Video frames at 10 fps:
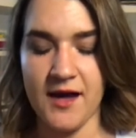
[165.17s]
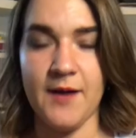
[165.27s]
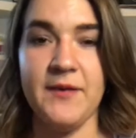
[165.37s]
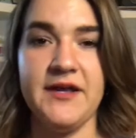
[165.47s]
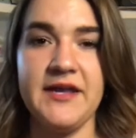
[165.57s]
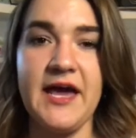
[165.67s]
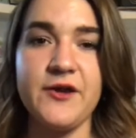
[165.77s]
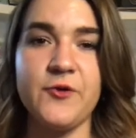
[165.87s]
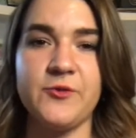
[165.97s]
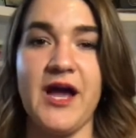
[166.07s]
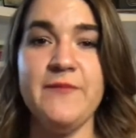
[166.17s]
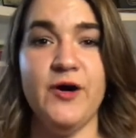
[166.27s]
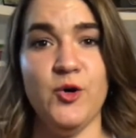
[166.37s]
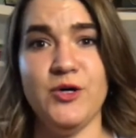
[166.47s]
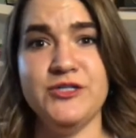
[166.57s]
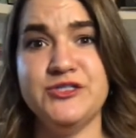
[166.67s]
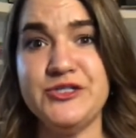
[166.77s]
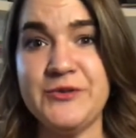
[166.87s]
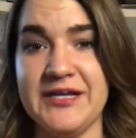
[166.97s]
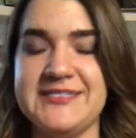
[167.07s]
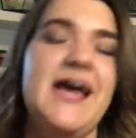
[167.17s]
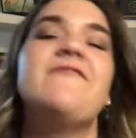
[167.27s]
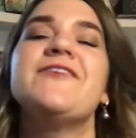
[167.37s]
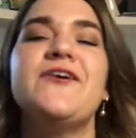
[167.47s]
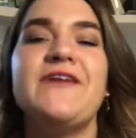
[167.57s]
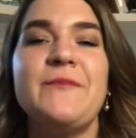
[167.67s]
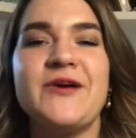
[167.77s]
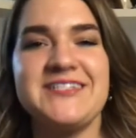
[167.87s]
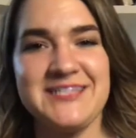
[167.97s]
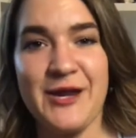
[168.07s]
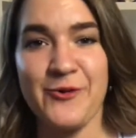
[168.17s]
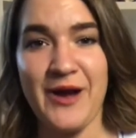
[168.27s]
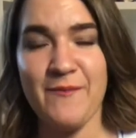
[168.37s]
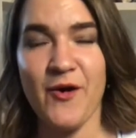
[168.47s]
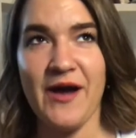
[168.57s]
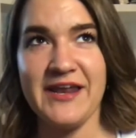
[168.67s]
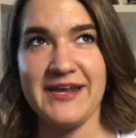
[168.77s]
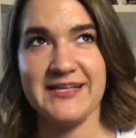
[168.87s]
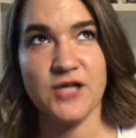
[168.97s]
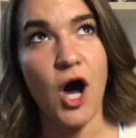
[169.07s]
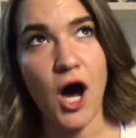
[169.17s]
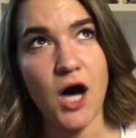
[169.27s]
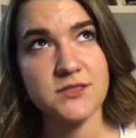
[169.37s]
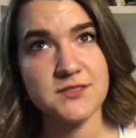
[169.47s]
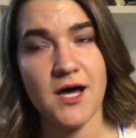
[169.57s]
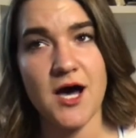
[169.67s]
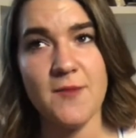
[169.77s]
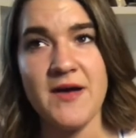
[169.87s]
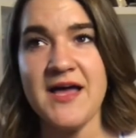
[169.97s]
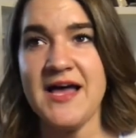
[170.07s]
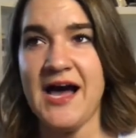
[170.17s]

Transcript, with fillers: Um, NaNoWriMo, do it. Every November is NaNoWriMo and it is awesome.